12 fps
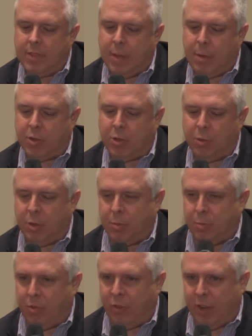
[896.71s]
I'm not sure what. The,
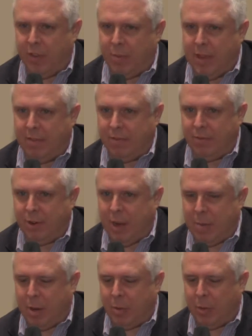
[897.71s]
forgive me for
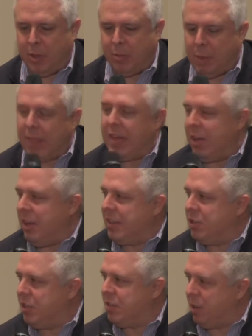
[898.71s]
not being able to read that, but I think you get
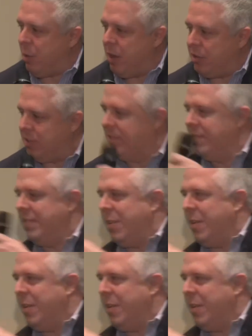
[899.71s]
the gist of the question.